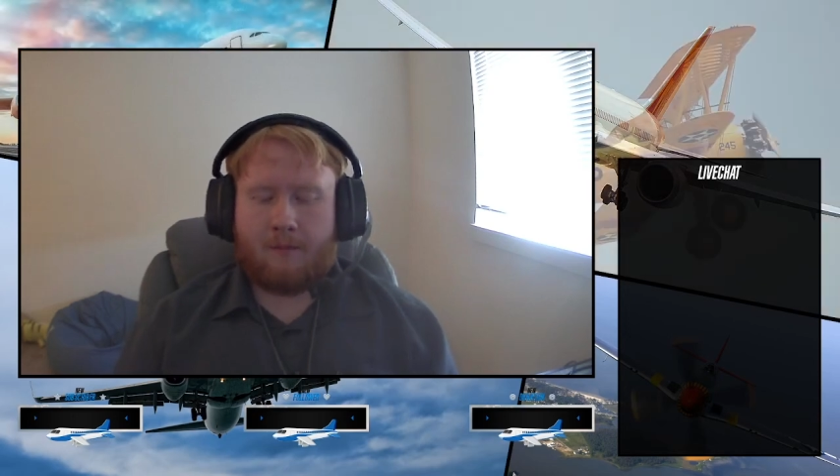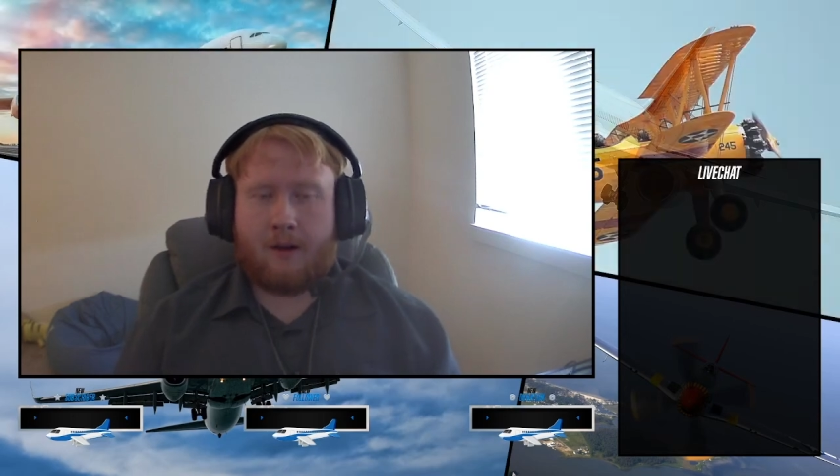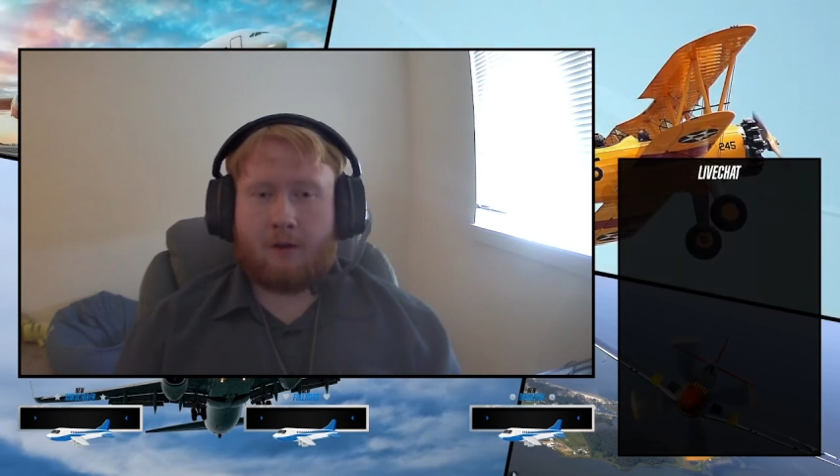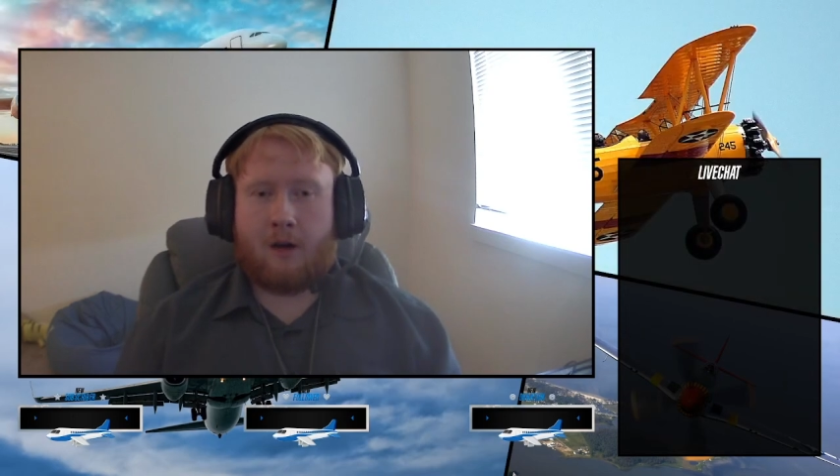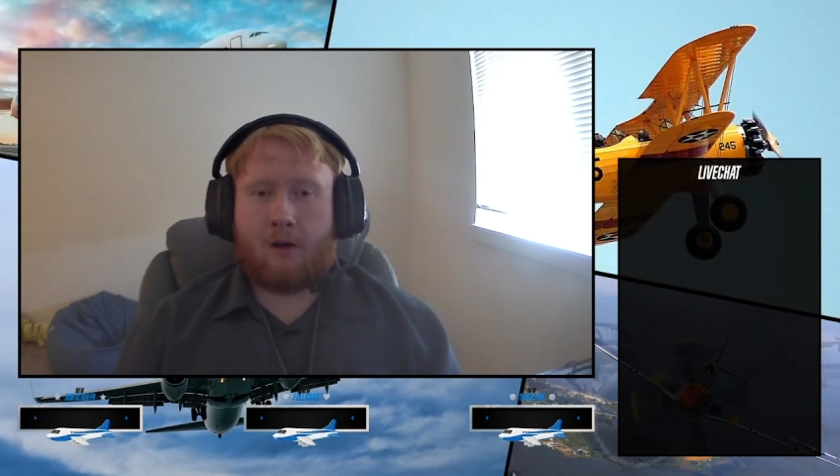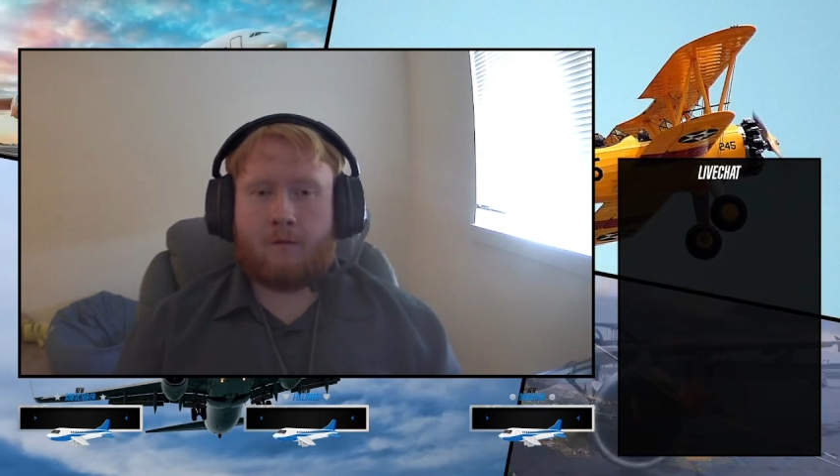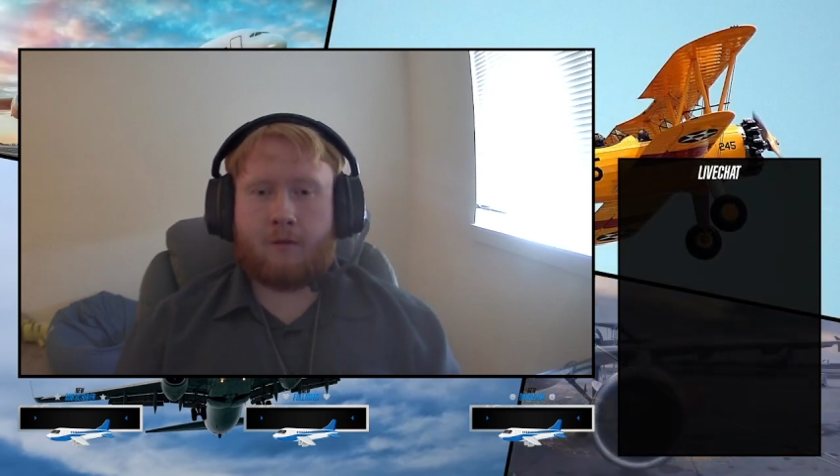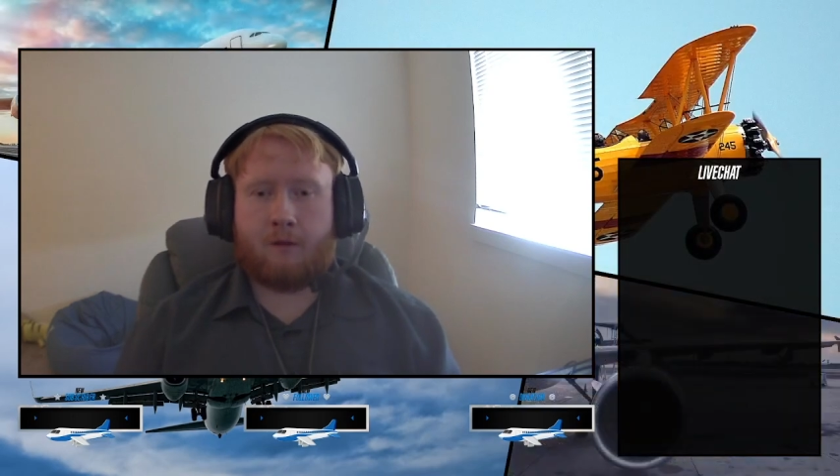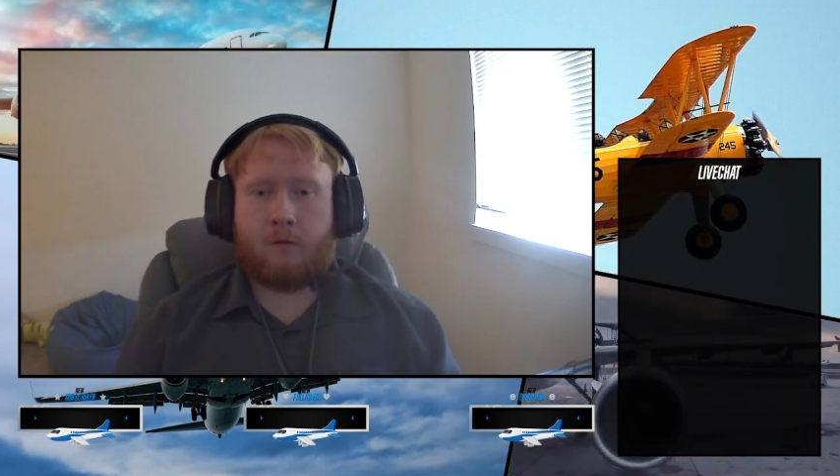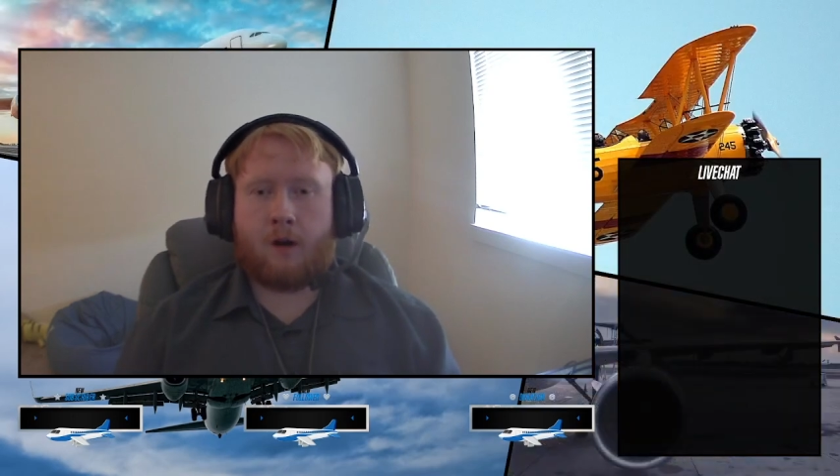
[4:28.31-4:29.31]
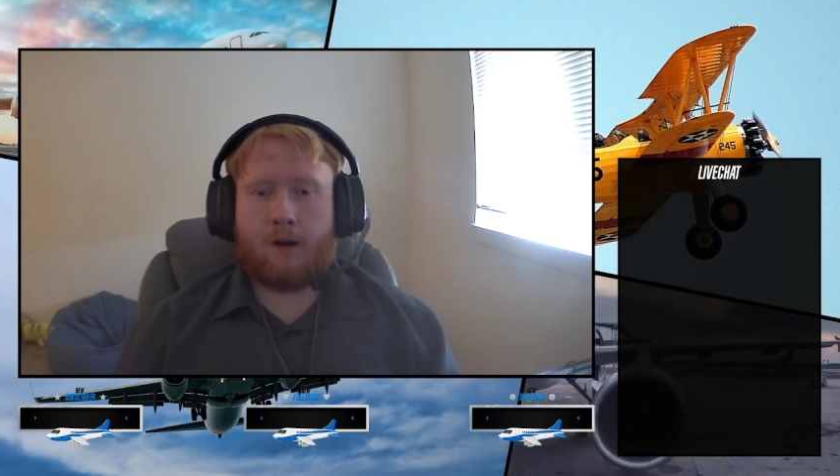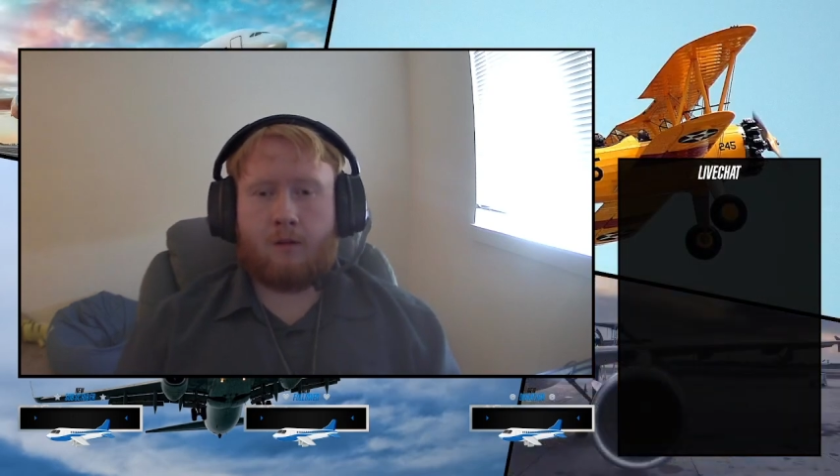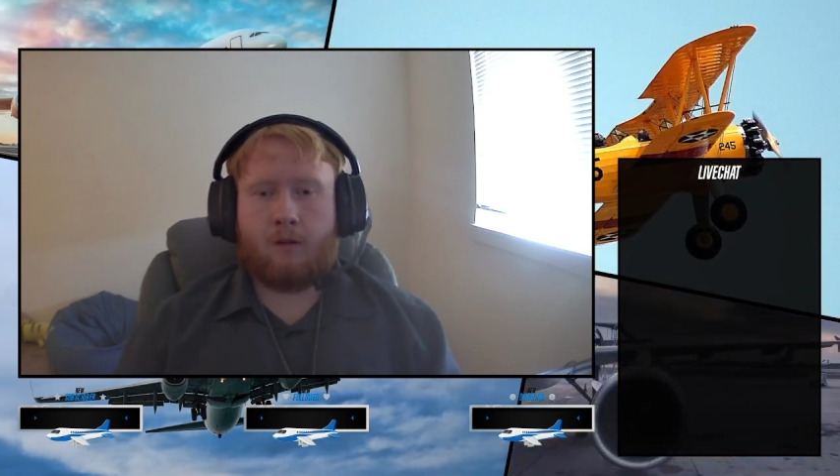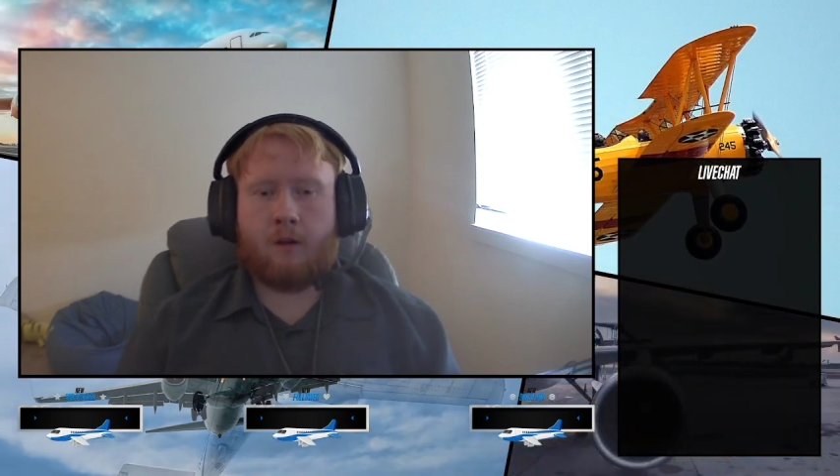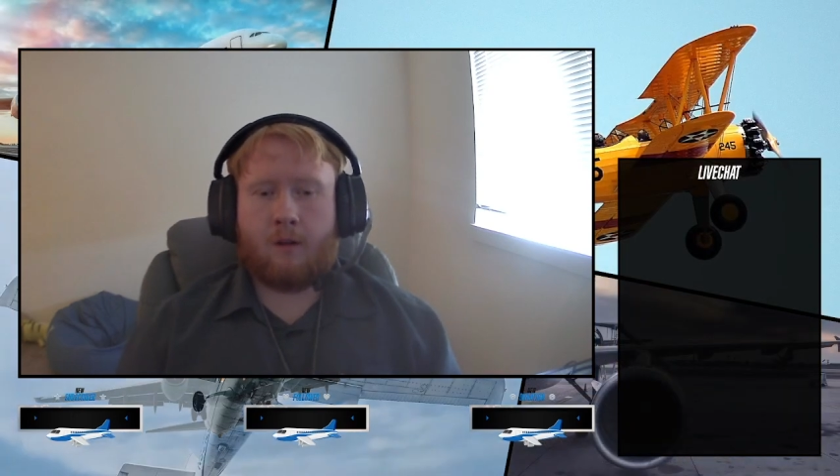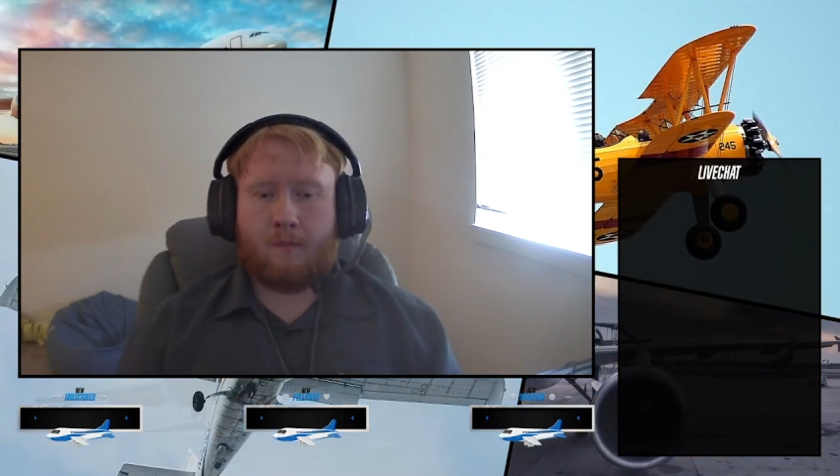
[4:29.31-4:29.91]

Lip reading: been around for a while